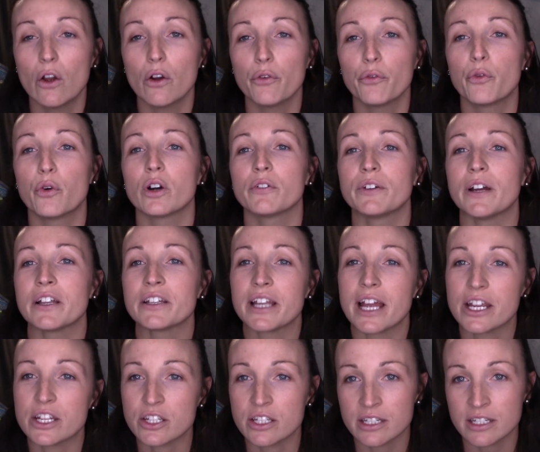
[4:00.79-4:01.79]
For
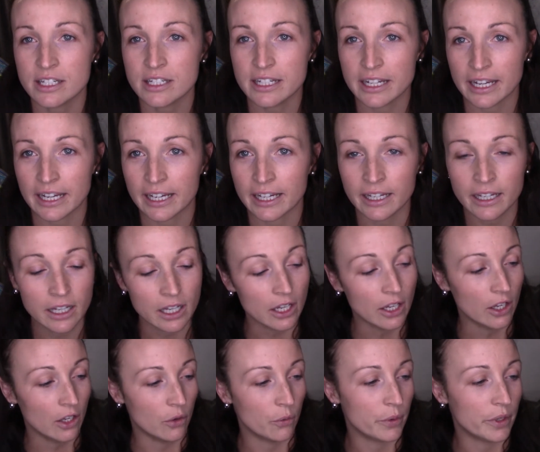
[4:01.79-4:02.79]
foundation today,
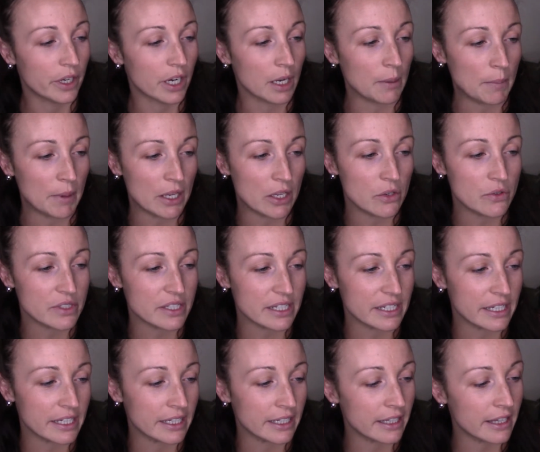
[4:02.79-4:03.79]
we are going to be
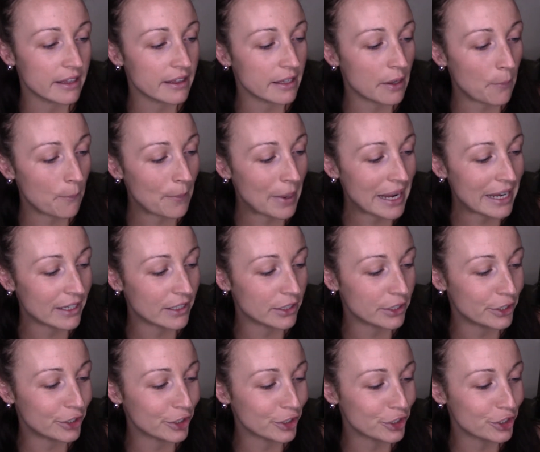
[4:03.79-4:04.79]
using the
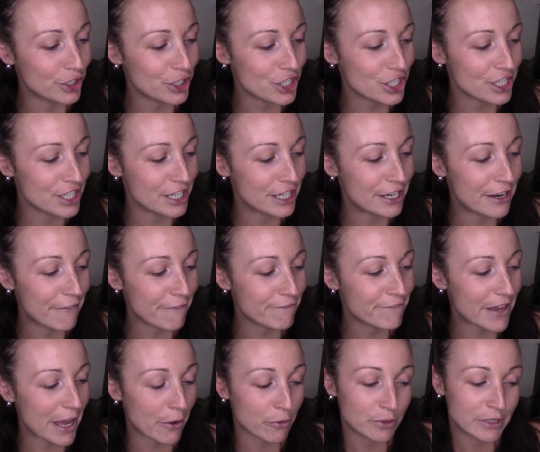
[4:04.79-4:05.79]
Mega Cushion
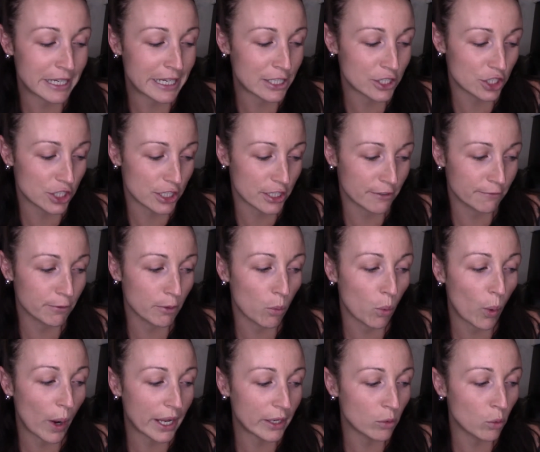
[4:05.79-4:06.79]
Foundation from
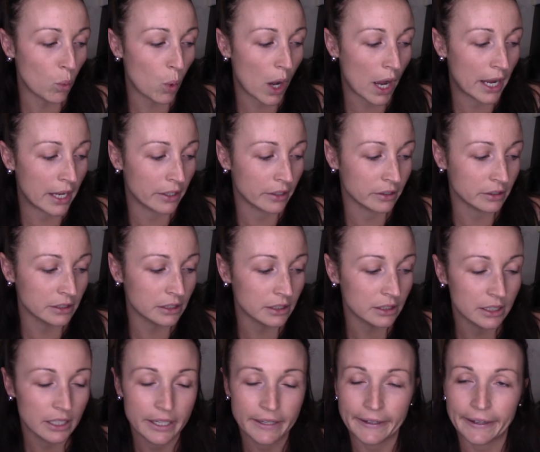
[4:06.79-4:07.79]
Wet n Wild,
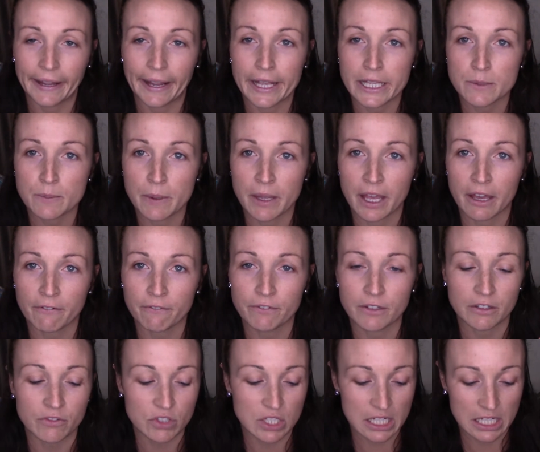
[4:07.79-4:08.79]
SPF
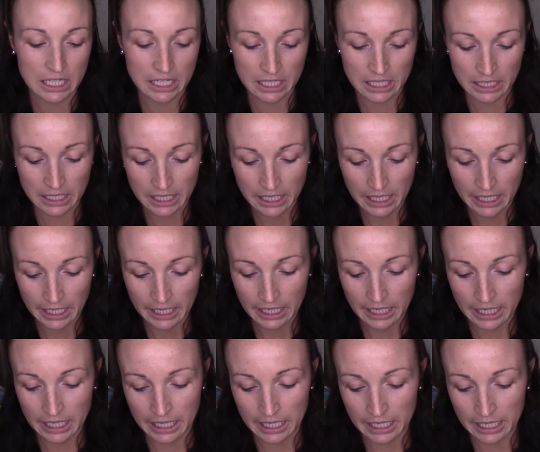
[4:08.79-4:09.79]
15
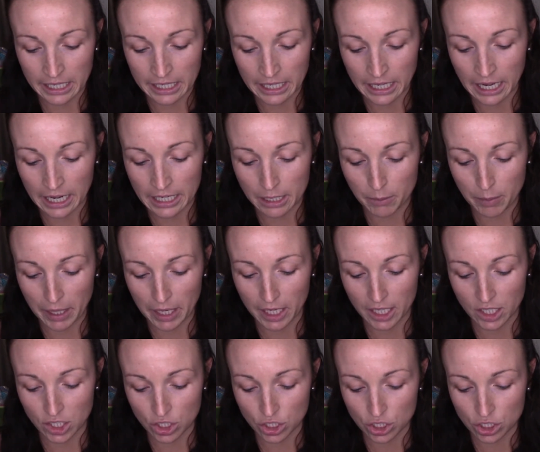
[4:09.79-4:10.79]
in Honey
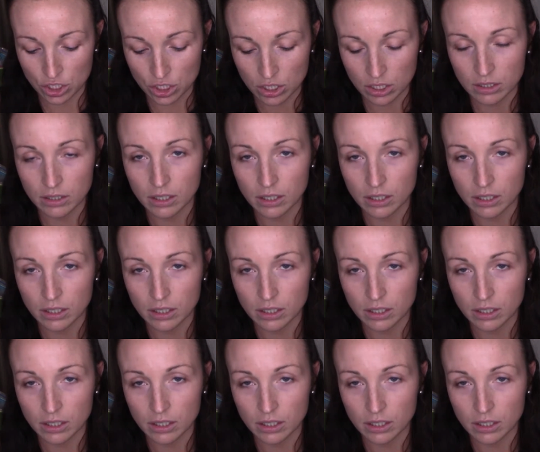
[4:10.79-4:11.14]
Beige.